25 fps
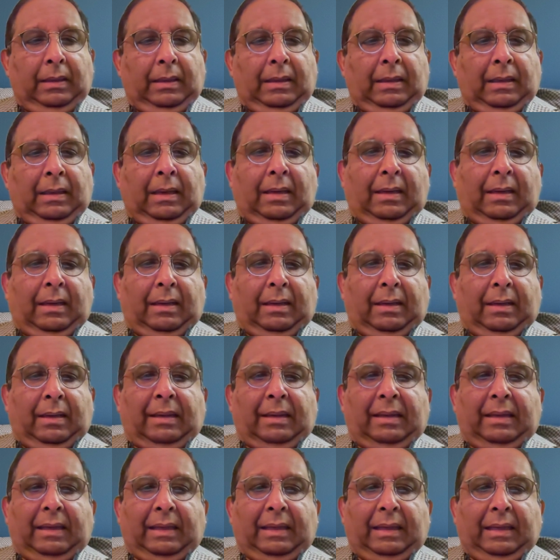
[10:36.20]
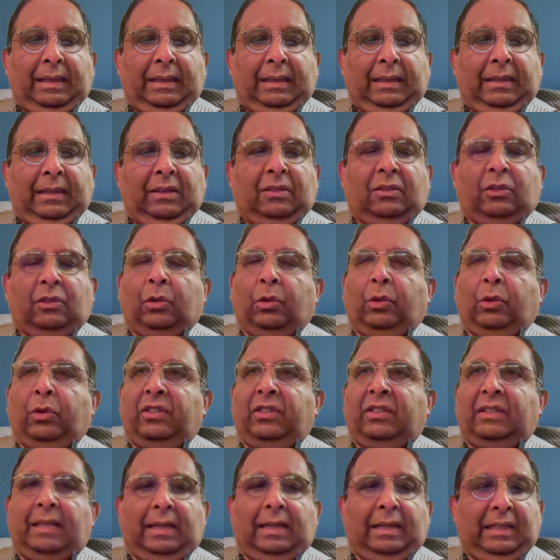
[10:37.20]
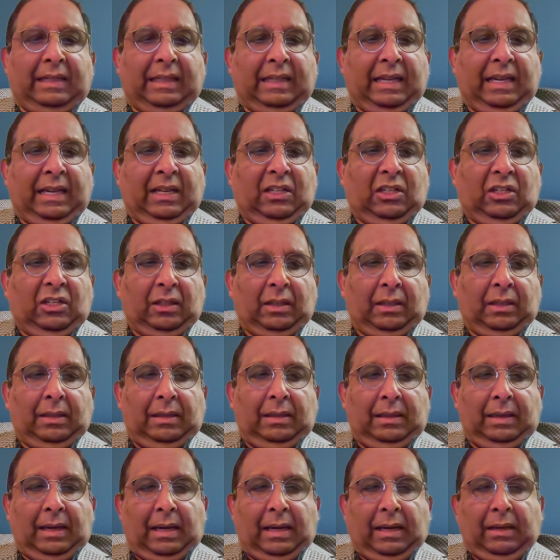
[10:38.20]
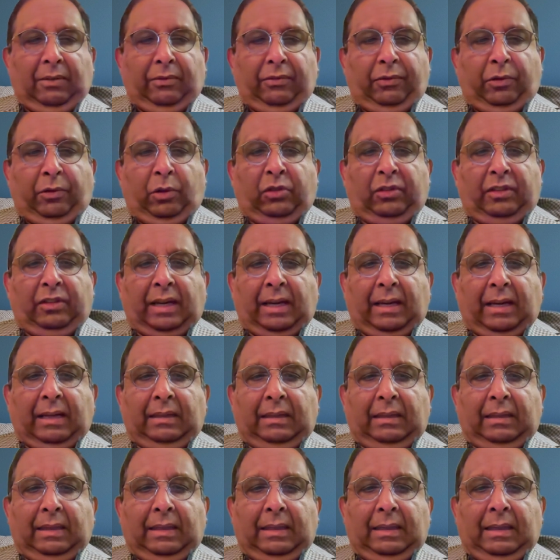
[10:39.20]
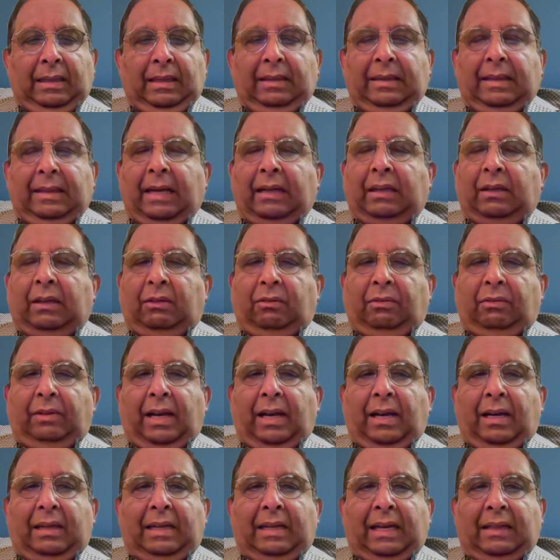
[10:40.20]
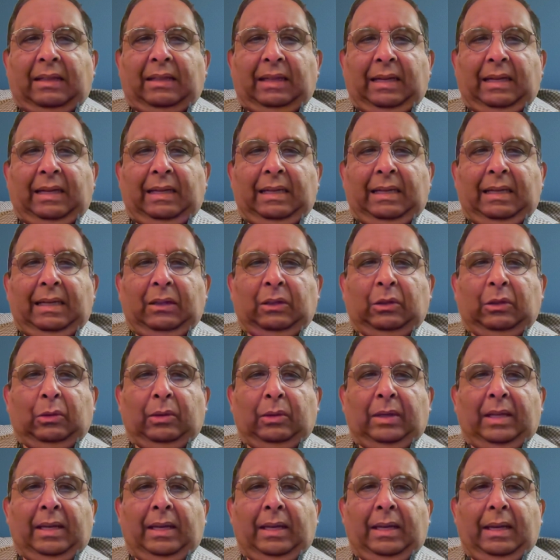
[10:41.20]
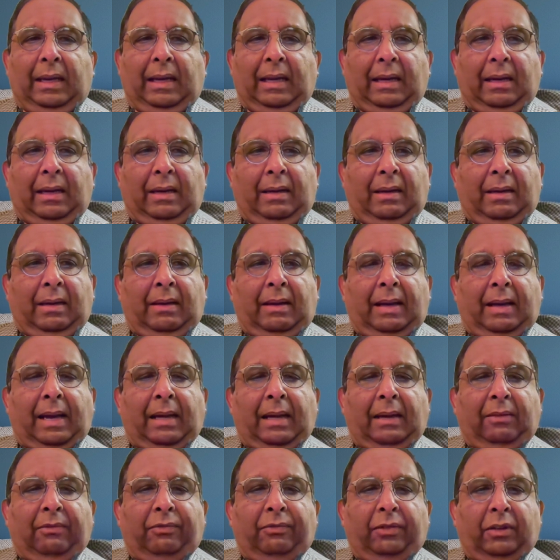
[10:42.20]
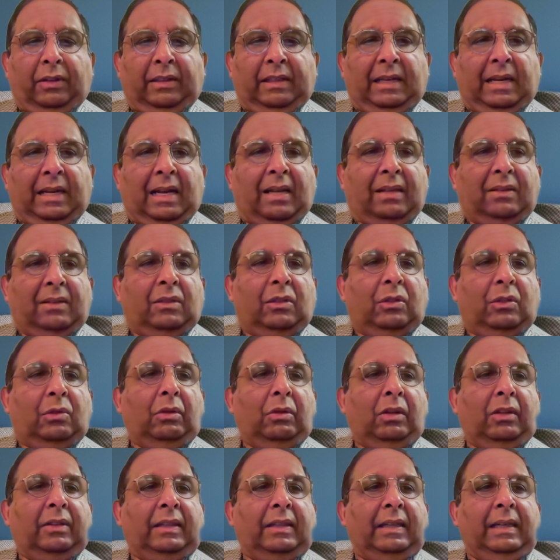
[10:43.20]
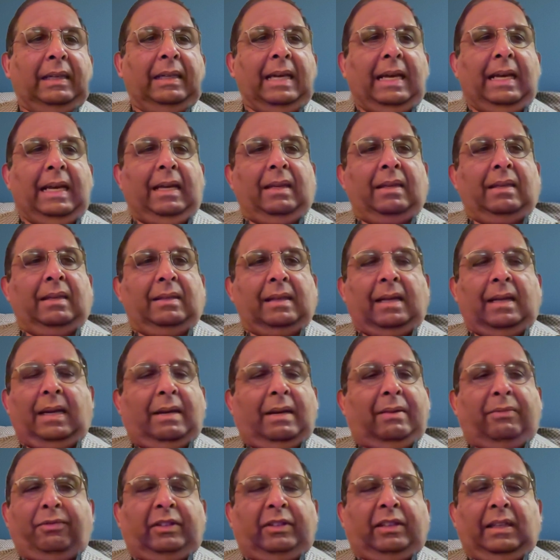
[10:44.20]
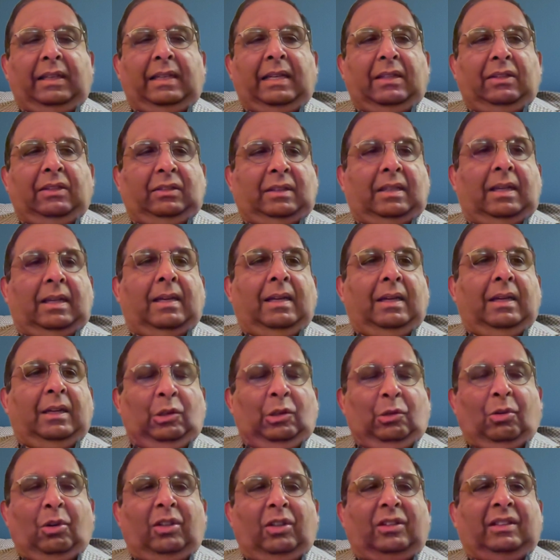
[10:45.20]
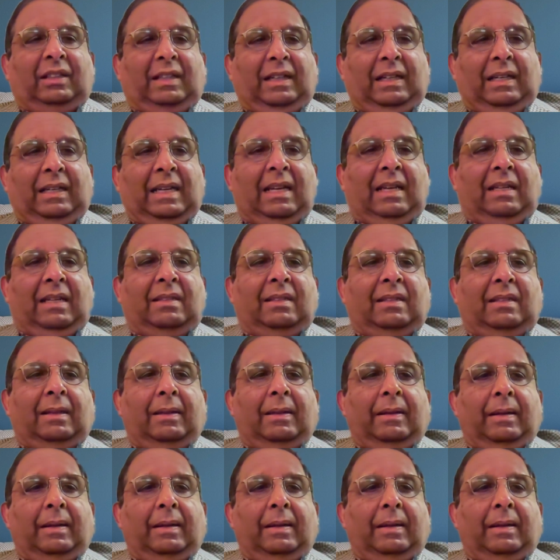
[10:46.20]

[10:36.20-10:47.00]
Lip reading: It is through his dedication and foresight that we are gathering here today and for the last 2 or 3 days, for the next 2 or 3 days.